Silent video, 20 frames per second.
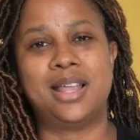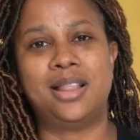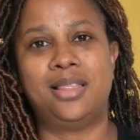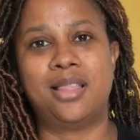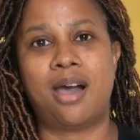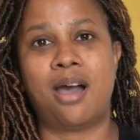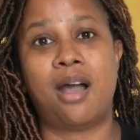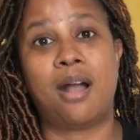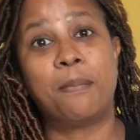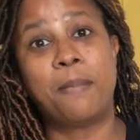
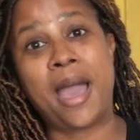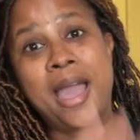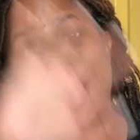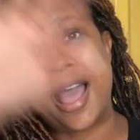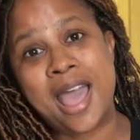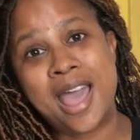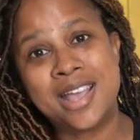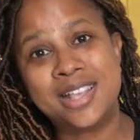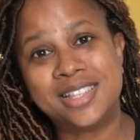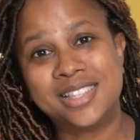long. Bye,
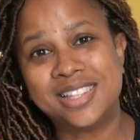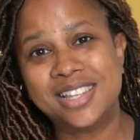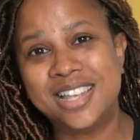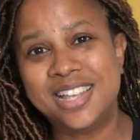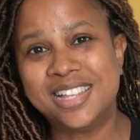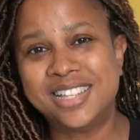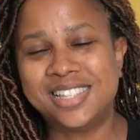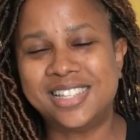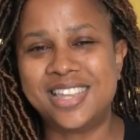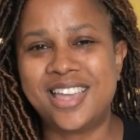guys.
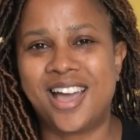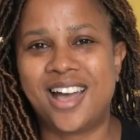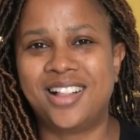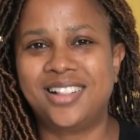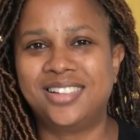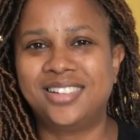See y'all.